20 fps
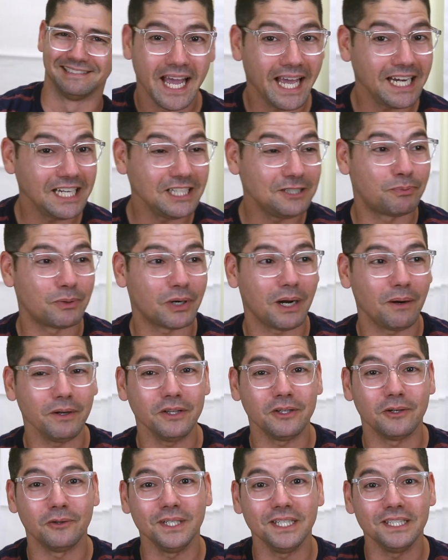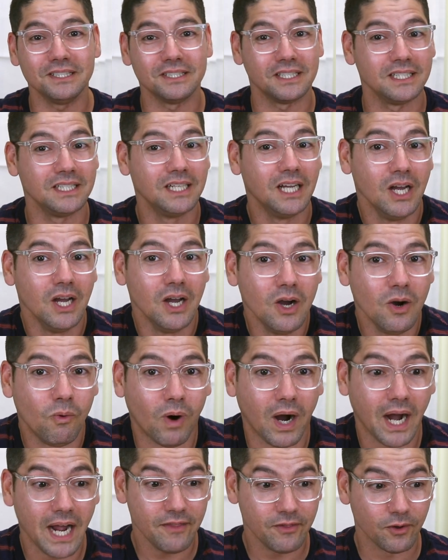And it's probably the reason
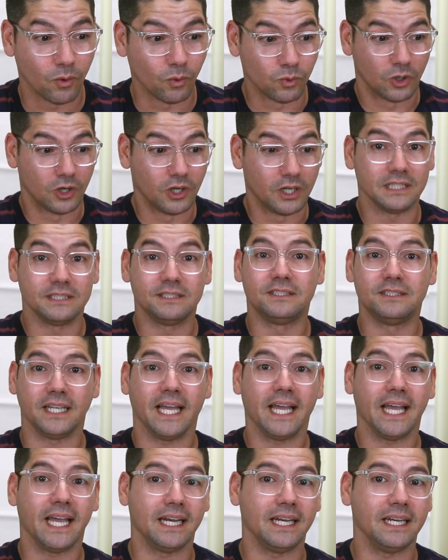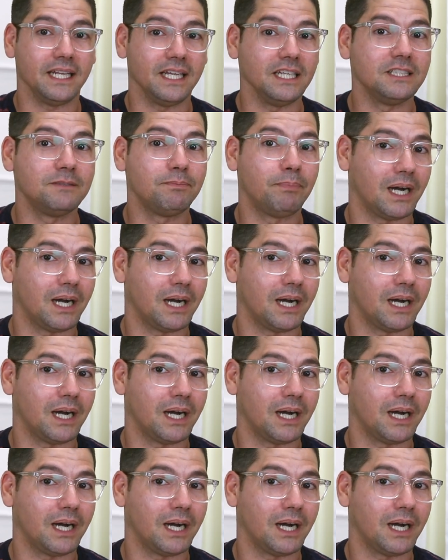why the word Zen is